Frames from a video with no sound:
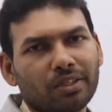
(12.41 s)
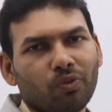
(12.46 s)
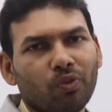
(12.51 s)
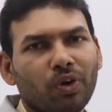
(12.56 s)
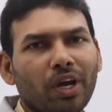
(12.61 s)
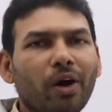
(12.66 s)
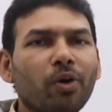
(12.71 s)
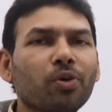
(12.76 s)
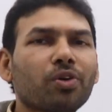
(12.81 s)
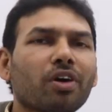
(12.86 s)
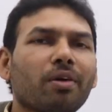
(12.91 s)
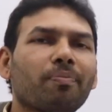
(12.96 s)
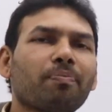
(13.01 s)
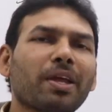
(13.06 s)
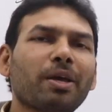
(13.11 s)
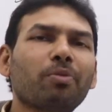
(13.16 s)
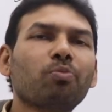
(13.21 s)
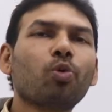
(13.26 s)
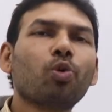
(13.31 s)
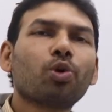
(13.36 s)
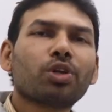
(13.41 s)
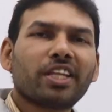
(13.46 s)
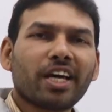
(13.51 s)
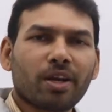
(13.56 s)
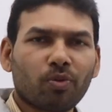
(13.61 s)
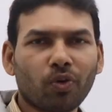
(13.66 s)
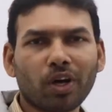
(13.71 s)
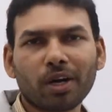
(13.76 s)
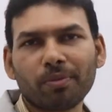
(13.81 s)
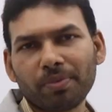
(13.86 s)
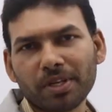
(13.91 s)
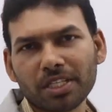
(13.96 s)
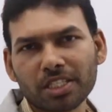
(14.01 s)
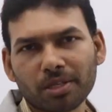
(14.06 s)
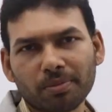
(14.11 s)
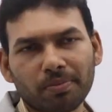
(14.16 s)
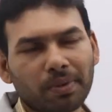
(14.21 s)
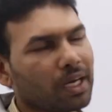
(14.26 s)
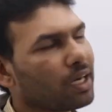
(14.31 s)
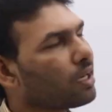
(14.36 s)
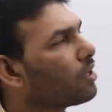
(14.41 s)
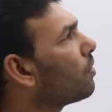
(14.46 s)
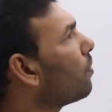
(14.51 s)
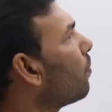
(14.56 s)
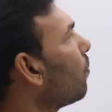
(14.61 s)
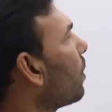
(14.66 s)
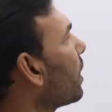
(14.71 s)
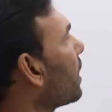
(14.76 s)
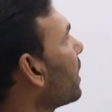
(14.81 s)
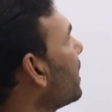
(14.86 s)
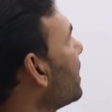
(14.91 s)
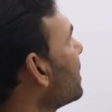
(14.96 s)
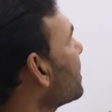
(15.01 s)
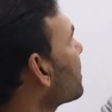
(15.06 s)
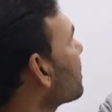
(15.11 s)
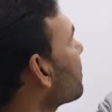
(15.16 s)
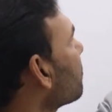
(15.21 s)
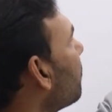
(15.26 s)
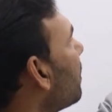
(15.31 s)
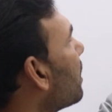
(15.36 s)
We have to apply more than one principle. One is